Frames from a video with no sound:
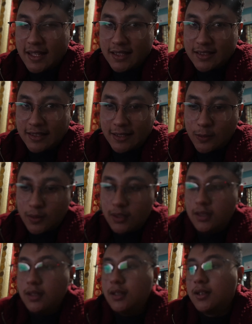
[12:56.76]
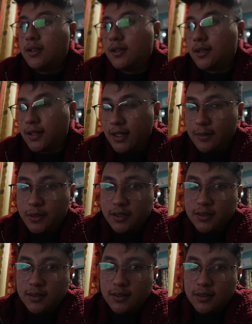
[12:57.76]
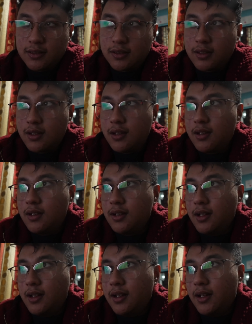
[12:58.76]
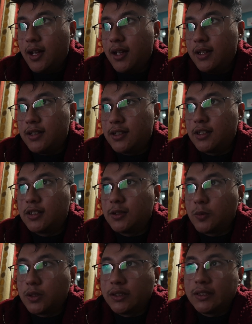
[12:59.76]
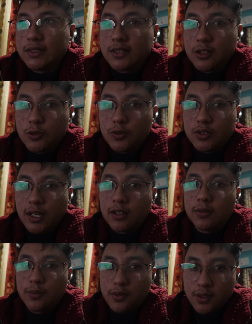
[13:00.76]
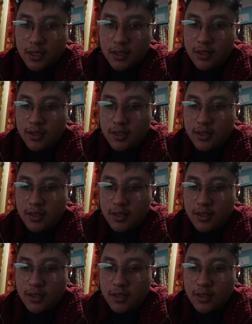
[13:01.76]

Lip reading: SQL database and integrated with this new Django project.